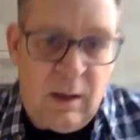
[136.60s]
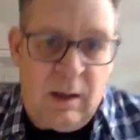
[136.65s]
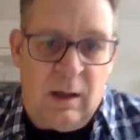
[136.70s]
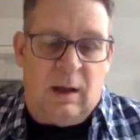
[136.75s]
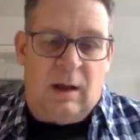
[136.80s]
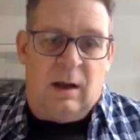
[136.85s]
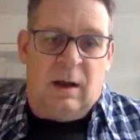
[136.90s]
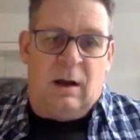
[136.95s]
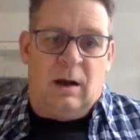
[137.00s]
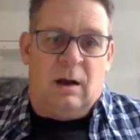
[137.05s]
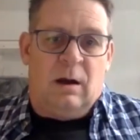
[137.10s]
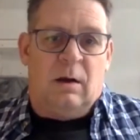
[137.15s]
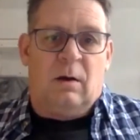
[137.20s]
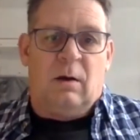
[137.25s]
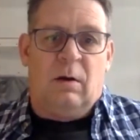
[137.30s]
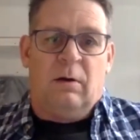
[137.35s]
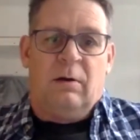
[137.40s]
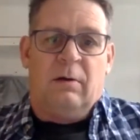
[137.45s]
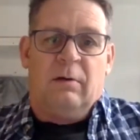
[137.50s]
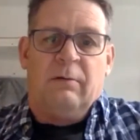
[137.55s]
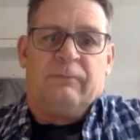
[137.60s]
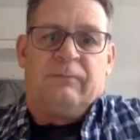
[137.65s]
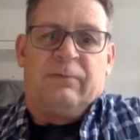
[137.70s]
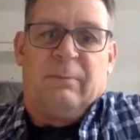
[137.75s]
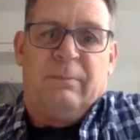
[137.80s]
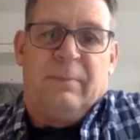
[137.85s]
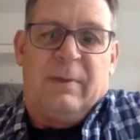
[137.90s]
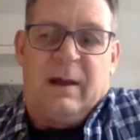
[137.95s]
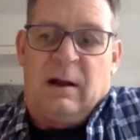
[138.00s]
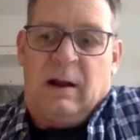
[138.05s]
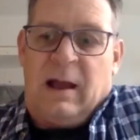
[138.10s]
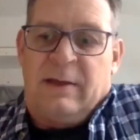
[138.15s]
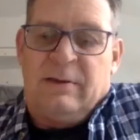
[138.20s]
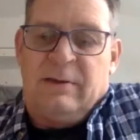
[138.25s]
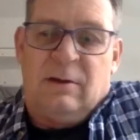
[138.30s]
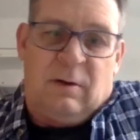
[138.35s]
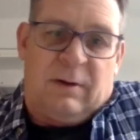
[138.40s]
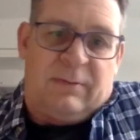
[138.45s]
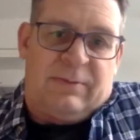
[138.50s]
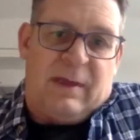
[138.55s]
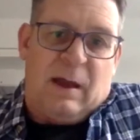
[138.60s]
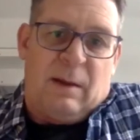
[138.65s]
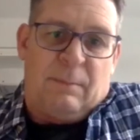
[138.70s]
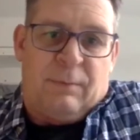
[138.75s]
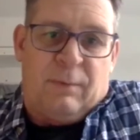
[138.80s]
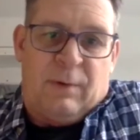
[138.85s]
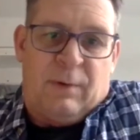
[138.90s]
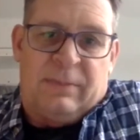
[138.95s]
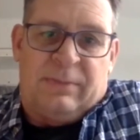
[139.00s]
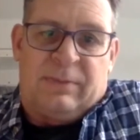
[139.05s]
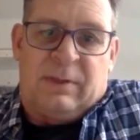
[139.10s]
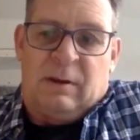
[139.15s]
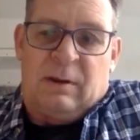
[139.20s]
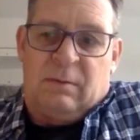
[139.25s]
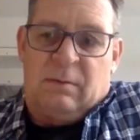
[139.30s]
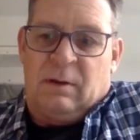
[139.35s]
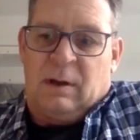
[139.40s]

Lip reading: uh, from there, I knew at that point that